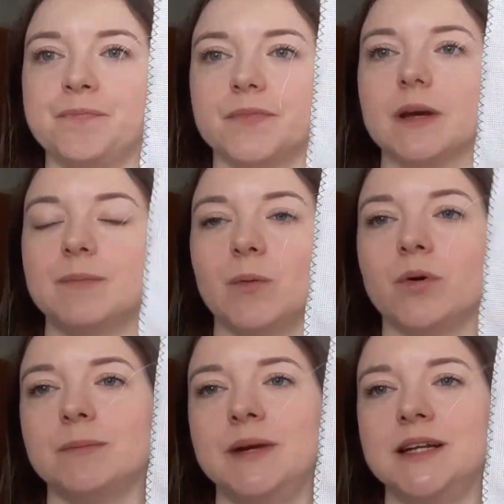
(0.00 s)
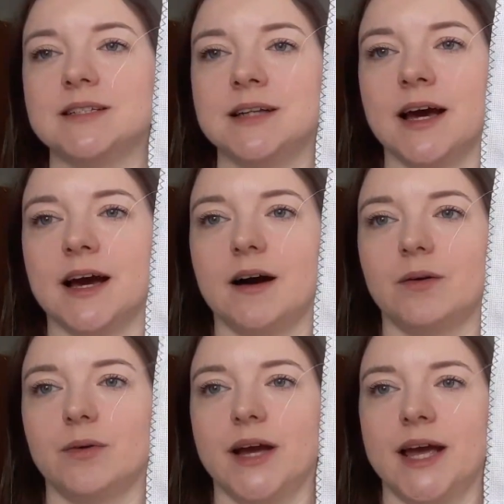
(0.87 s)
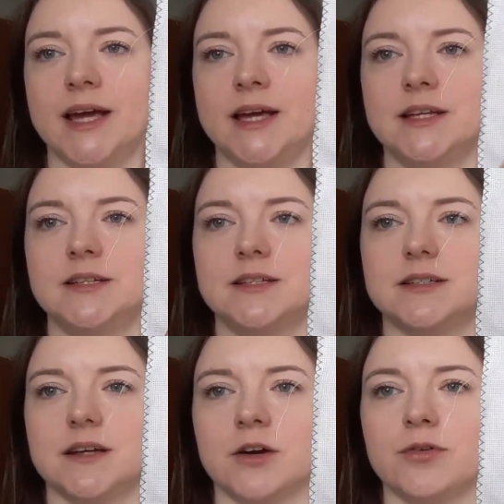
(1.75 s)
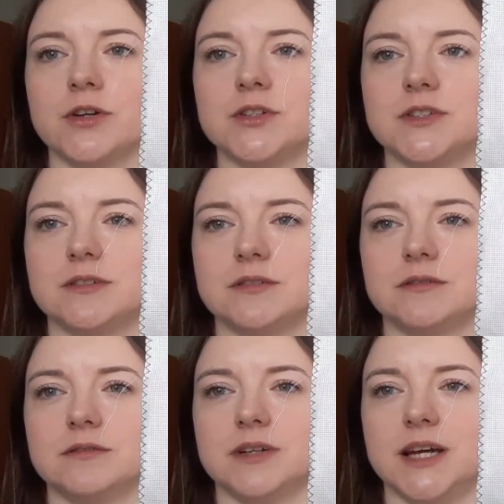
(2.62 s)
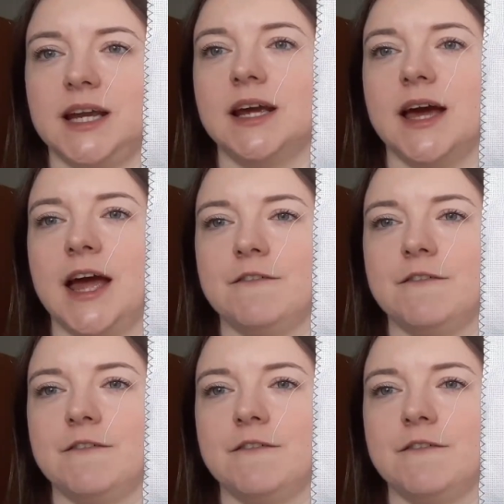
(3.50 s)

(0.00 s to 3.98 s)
But what it means now is across here,